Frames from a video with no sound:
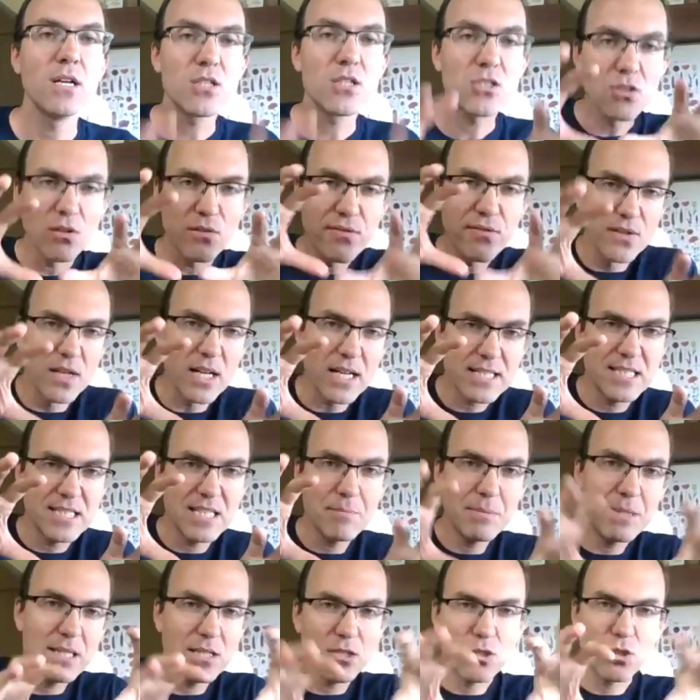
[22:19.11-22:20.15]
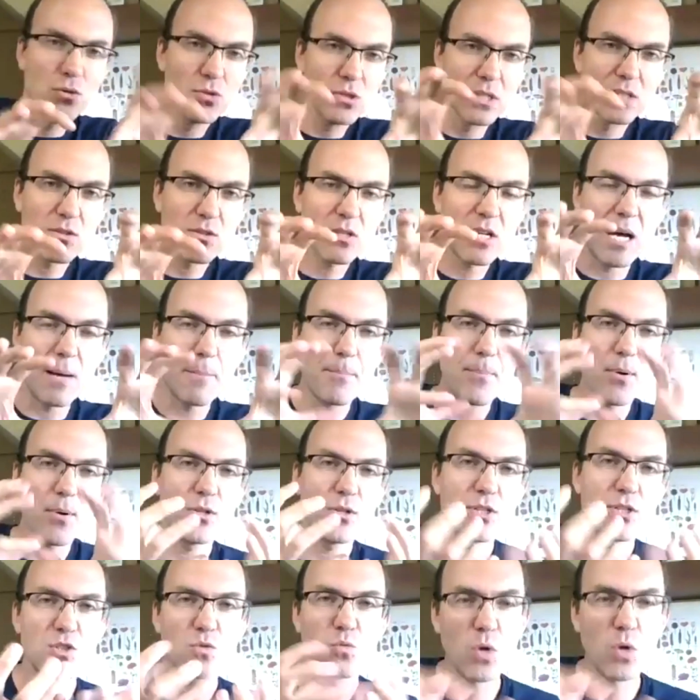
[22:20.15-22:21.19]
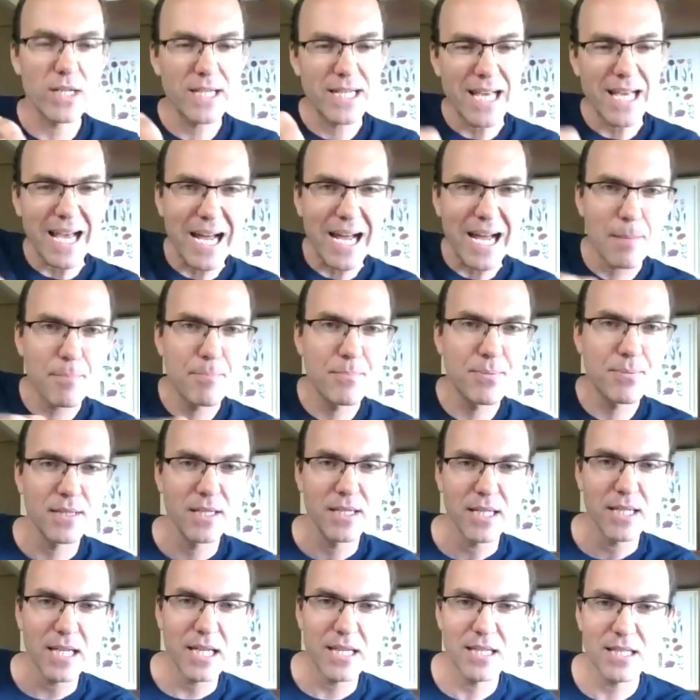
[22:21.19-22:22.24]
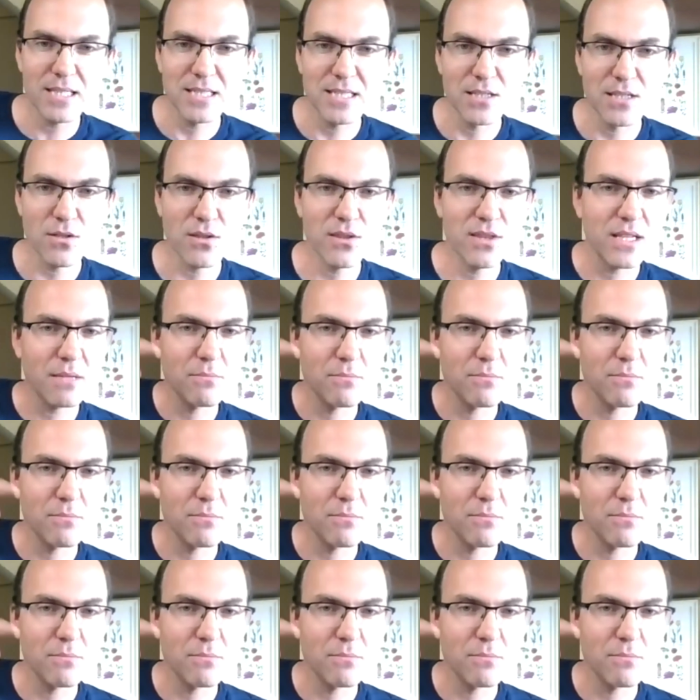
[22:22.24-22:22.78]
So FluxDB, two little components, one app in this little thing.